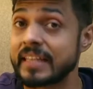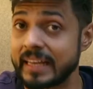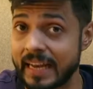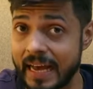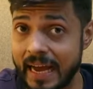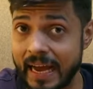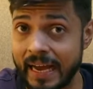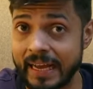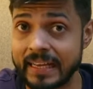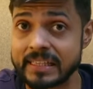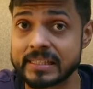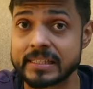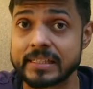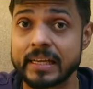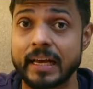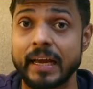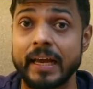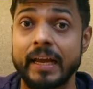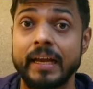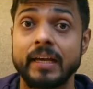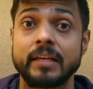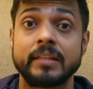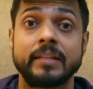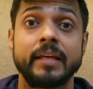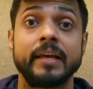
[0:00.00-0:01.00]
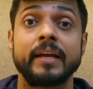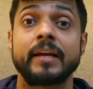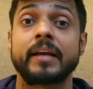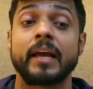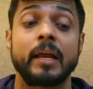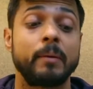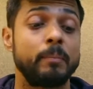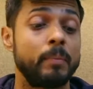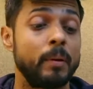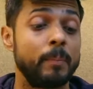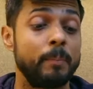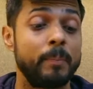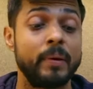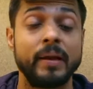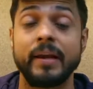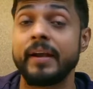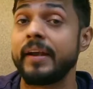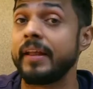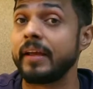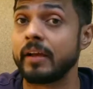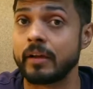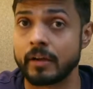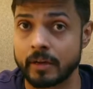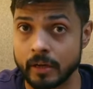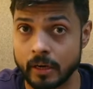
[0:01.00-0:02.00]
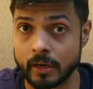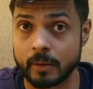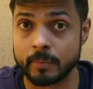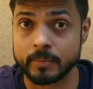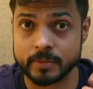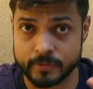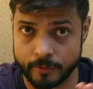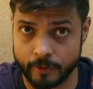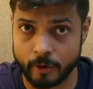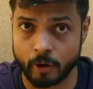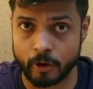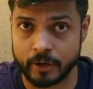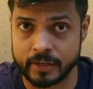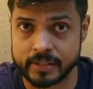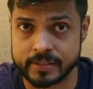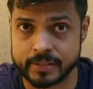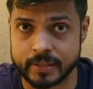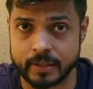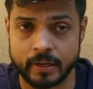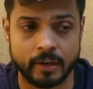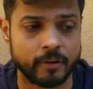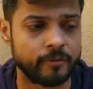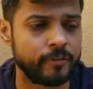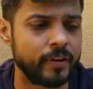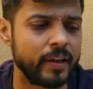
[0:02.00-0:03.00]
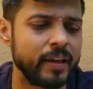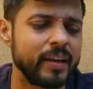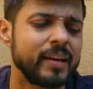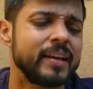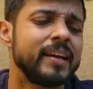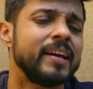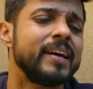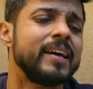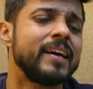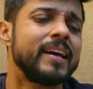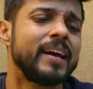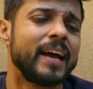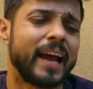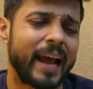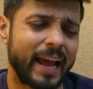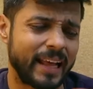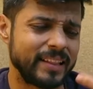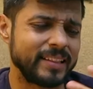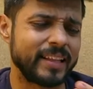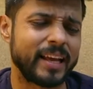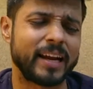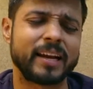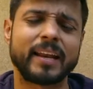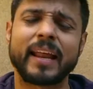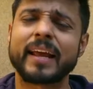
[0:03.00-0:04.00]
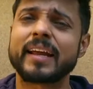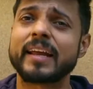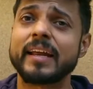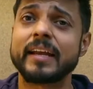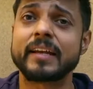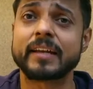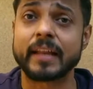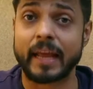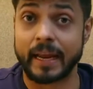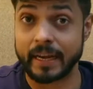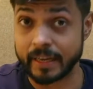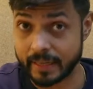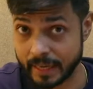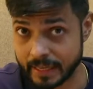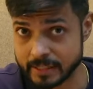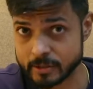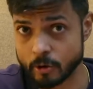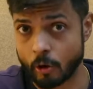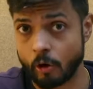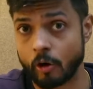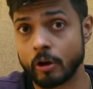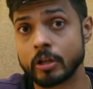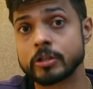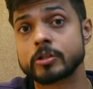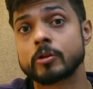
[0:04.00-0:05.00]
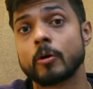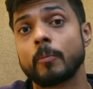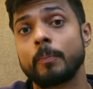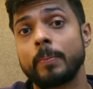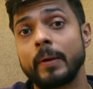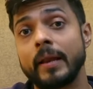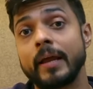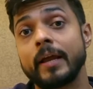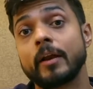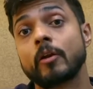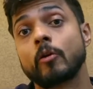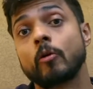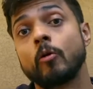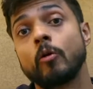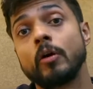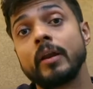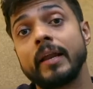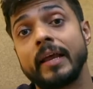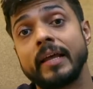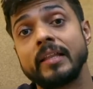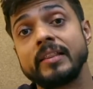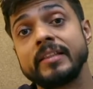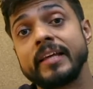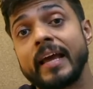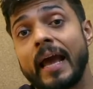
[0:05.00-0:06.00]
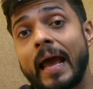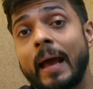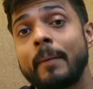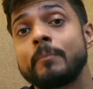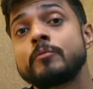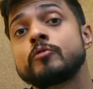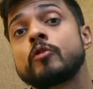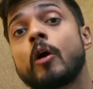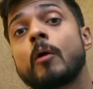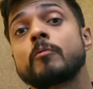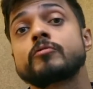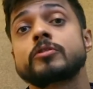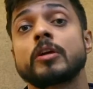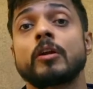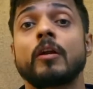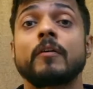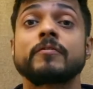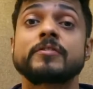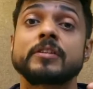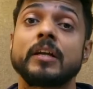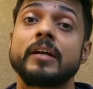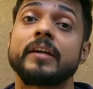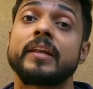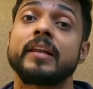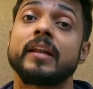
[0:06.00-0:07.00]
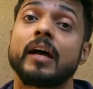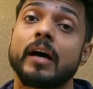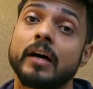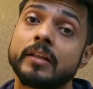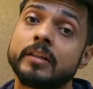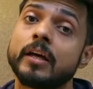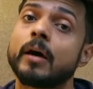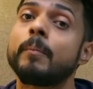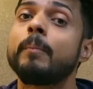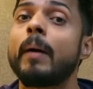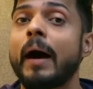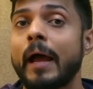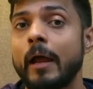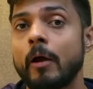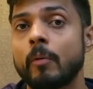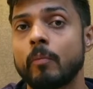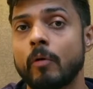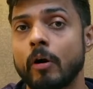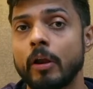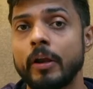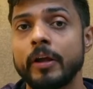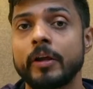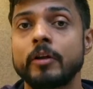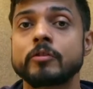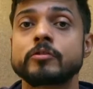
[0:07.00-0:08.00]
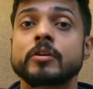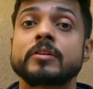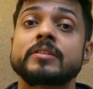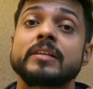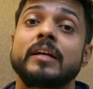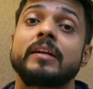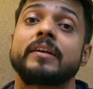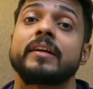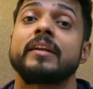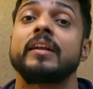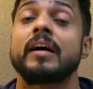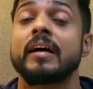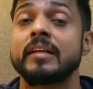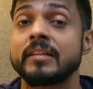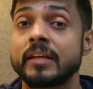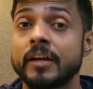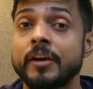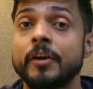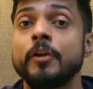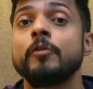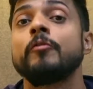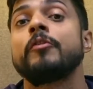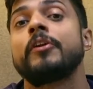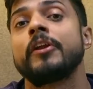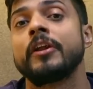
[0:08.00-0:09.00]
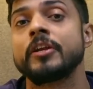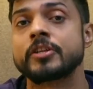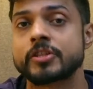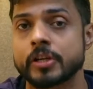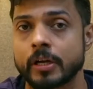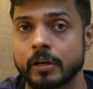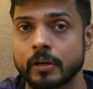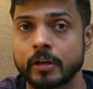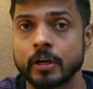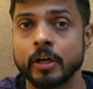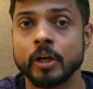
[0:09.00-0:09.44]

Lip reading: in eyesight. They can be bleeding gums. We call it scurvy. And they're like it has also played role in the absorption of certain other biomolecules or certain other nutrition.